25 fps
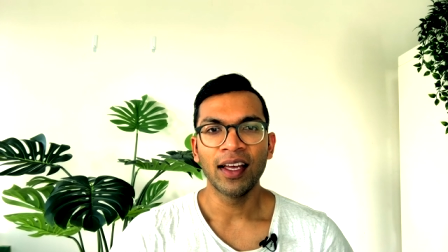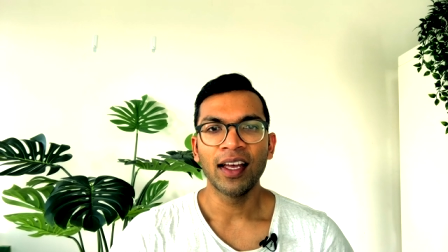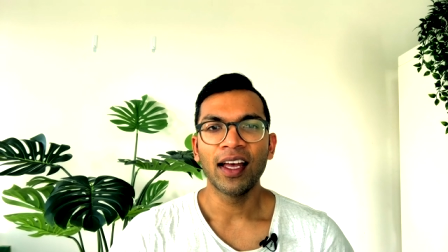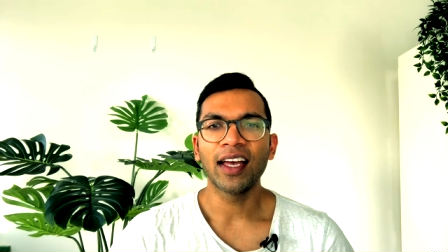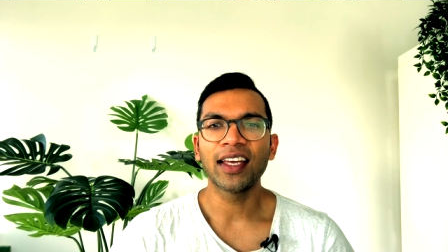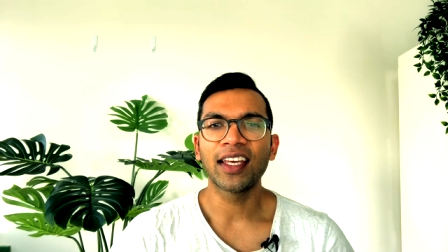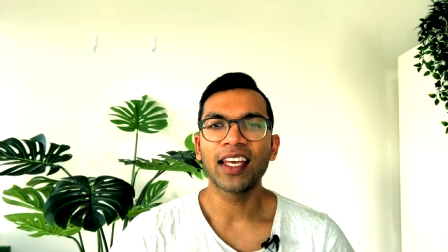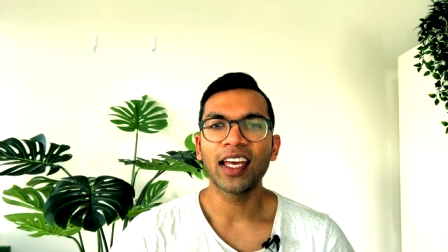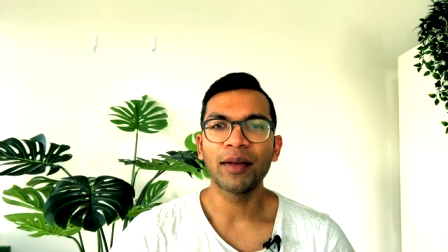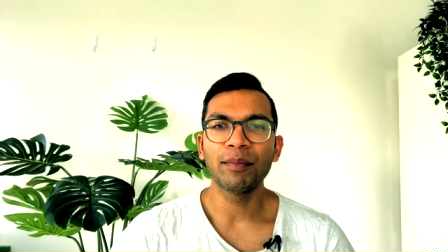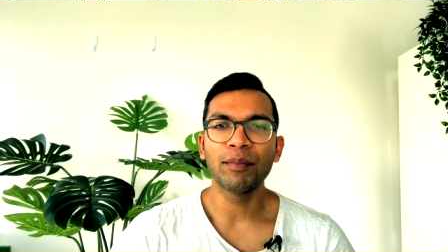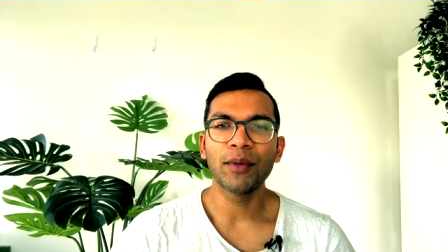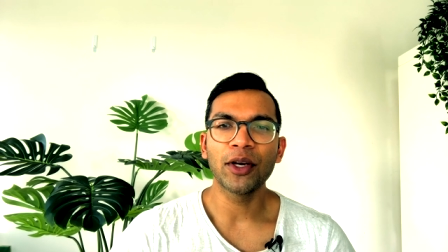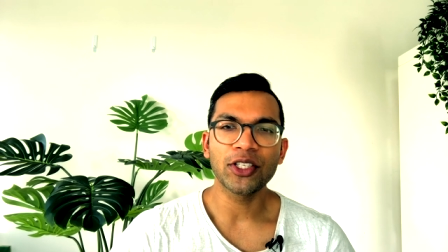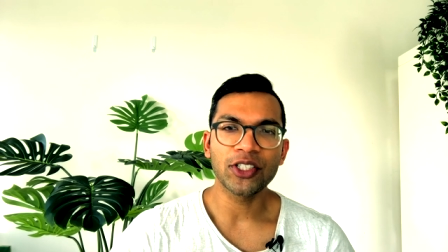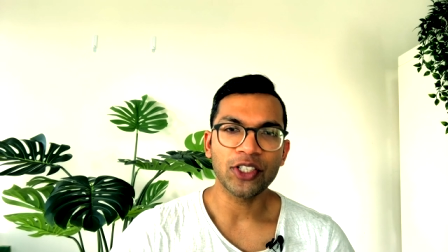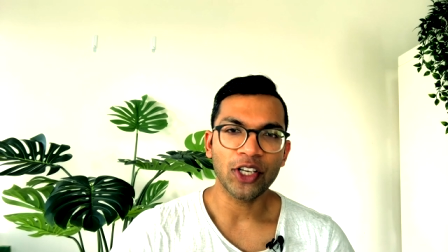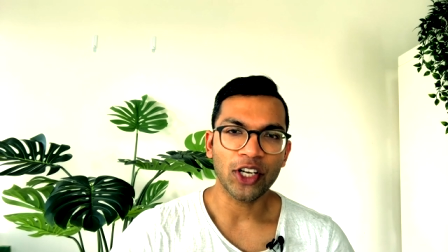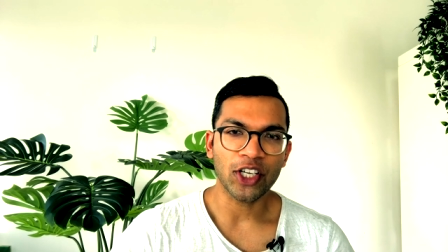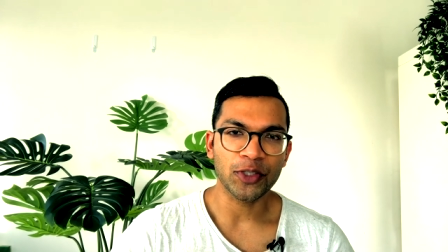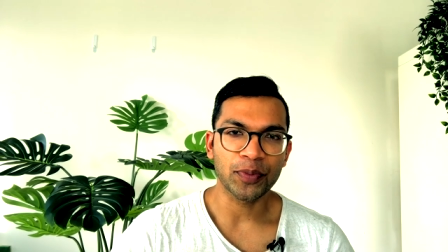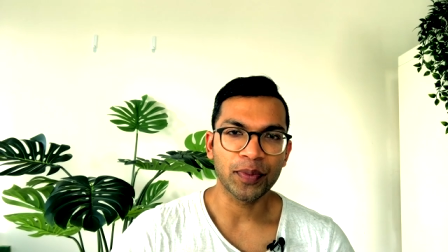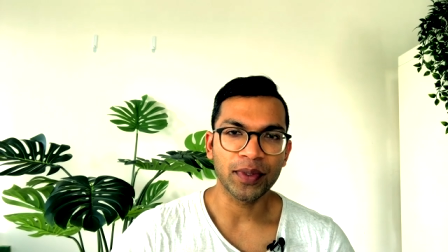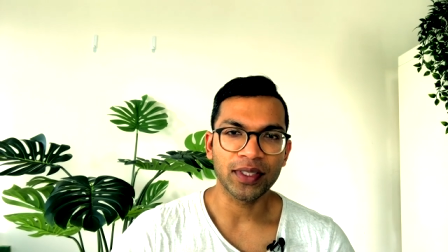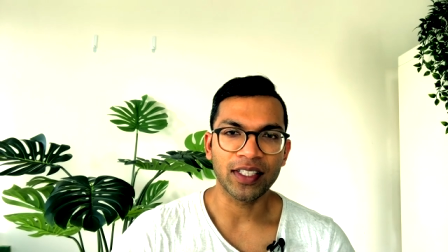Again, most
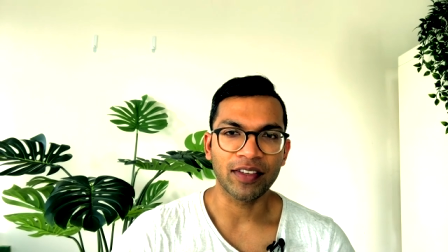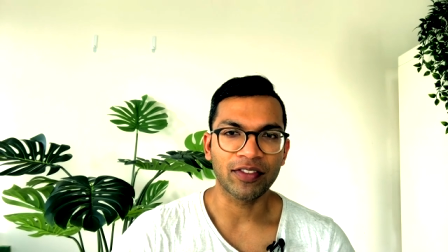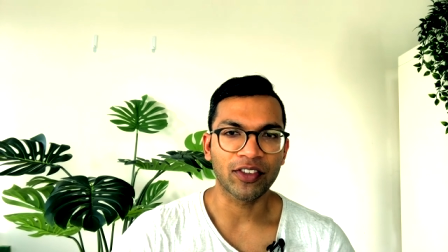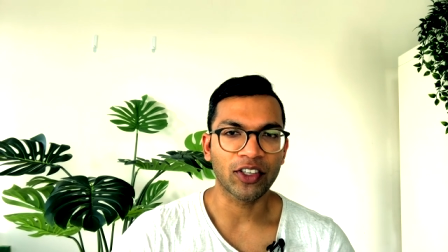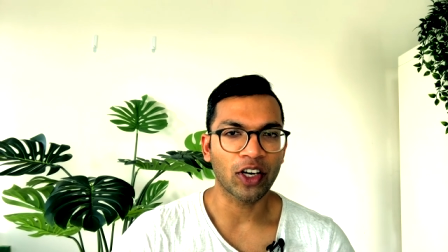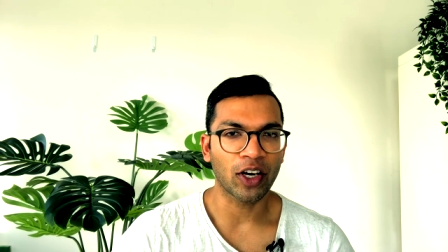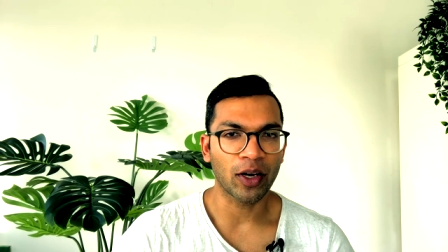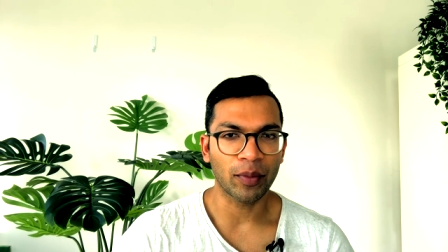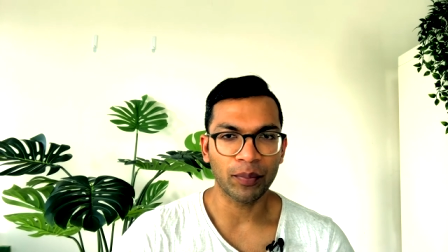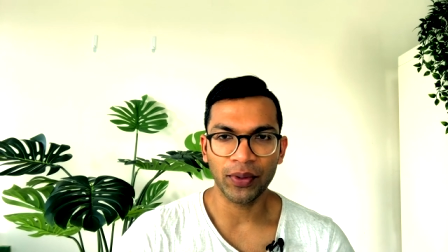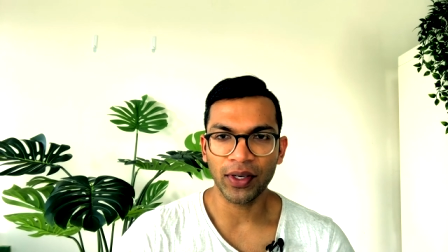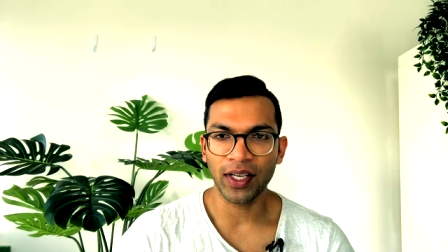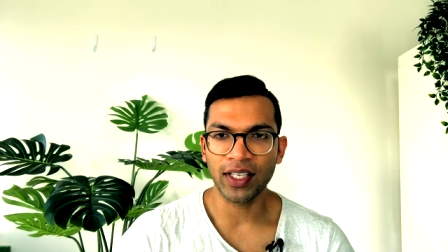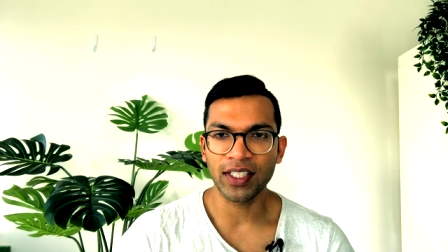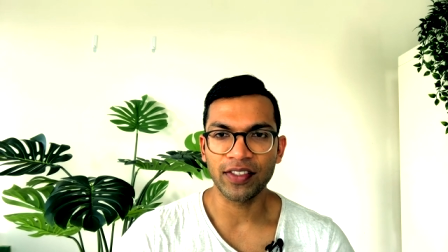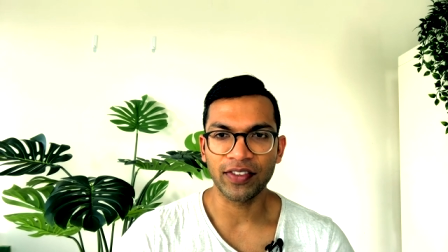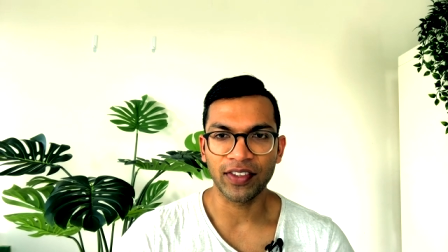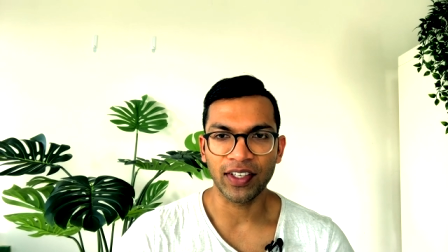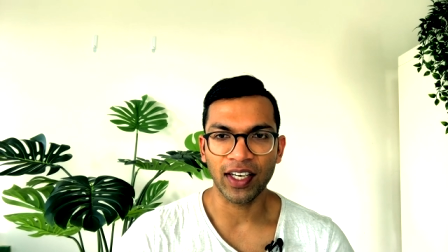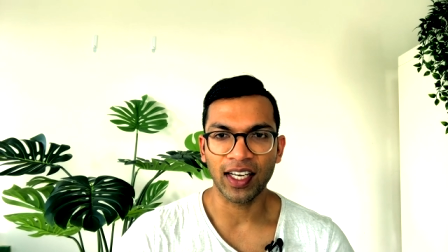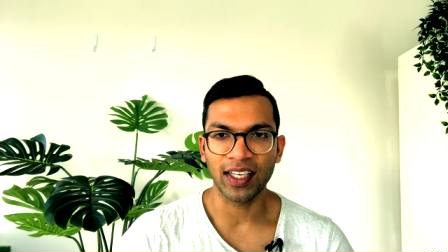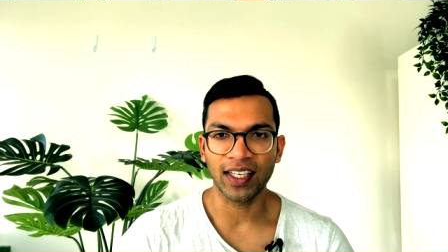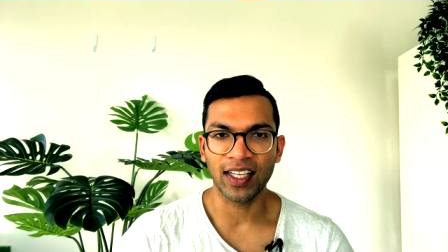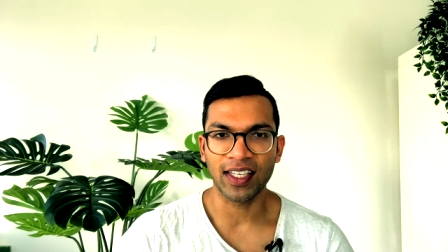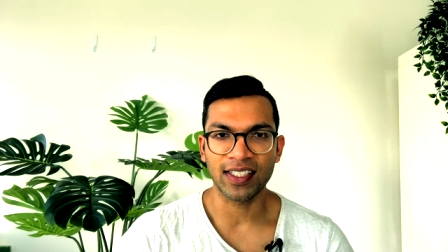hospitals have comprehensive
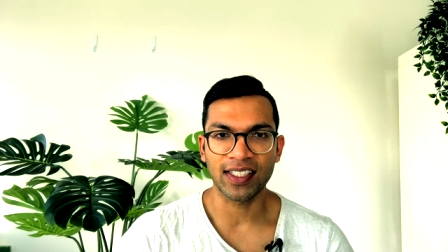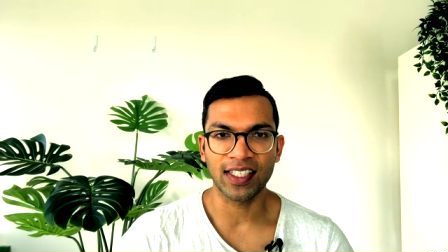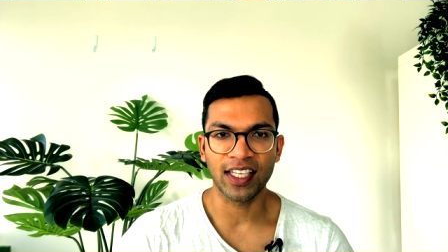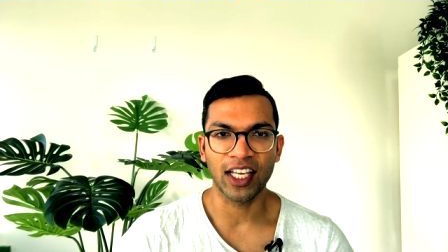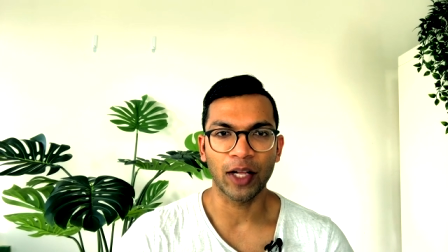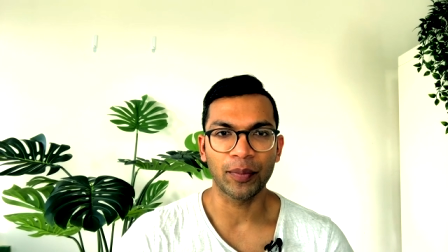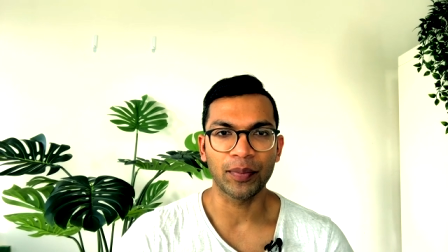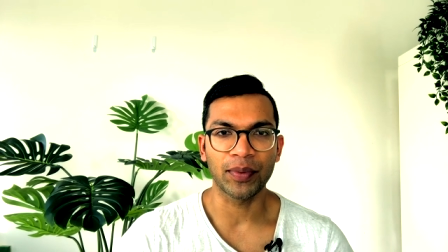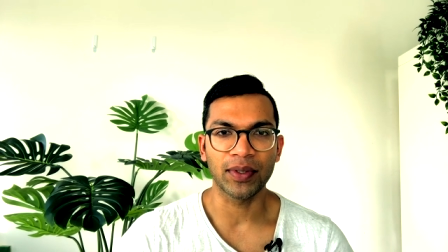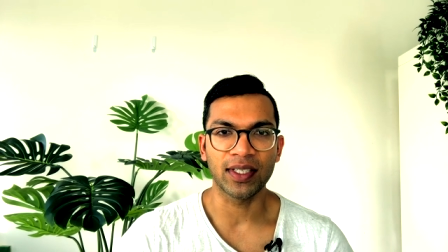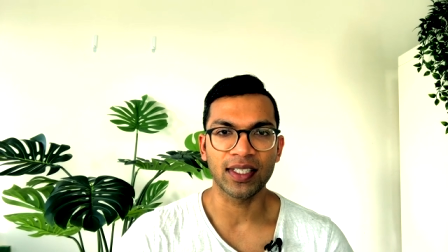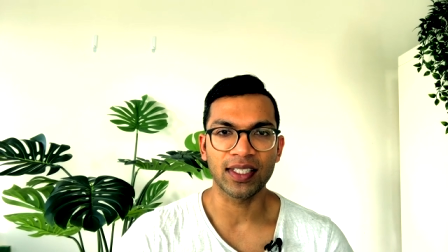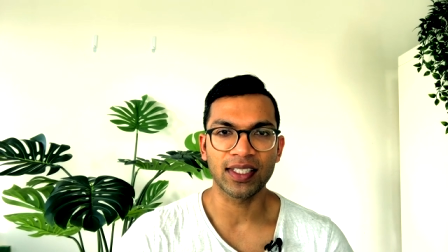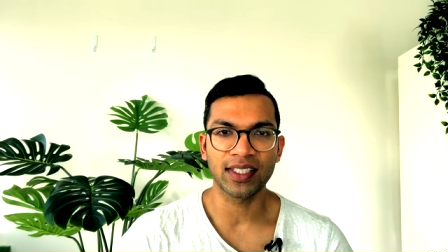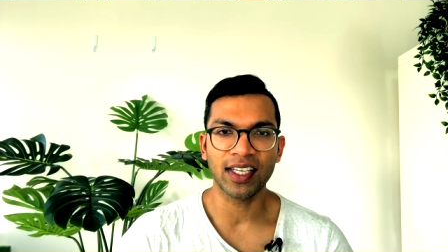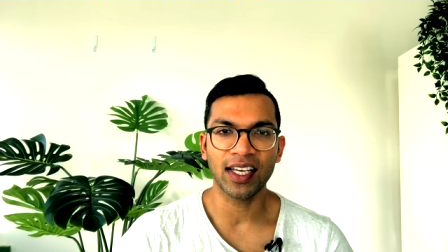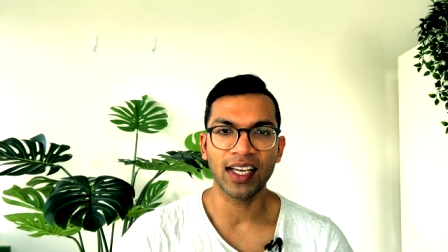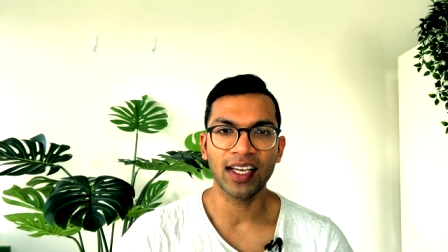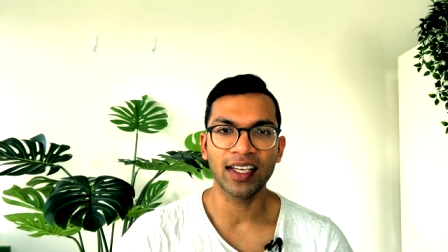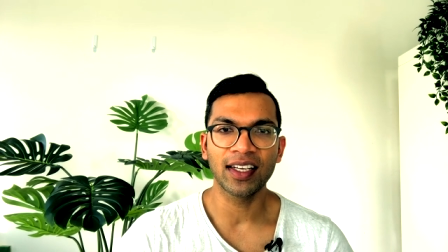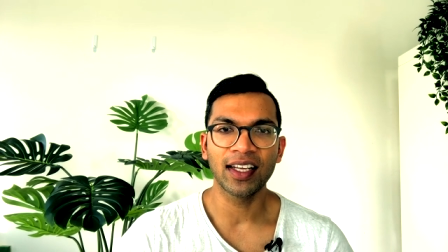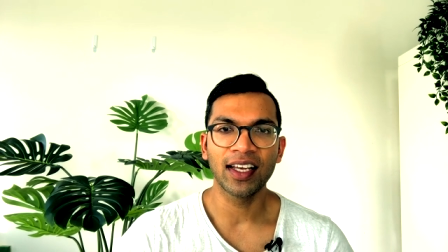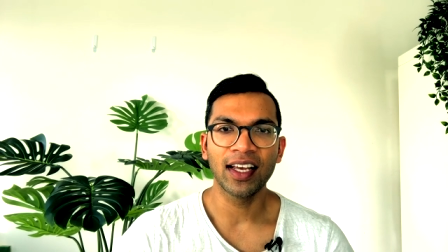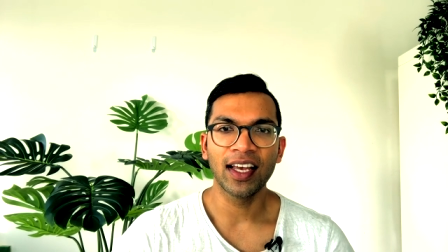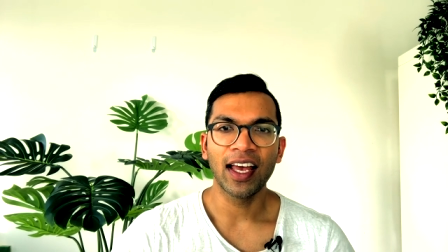guidelines to help you
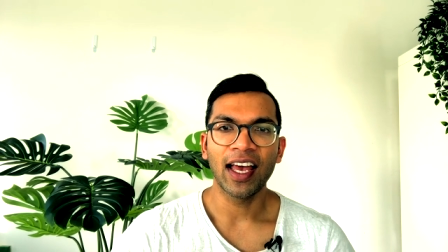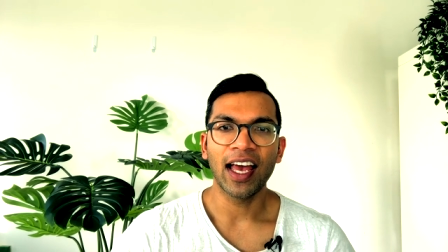decide,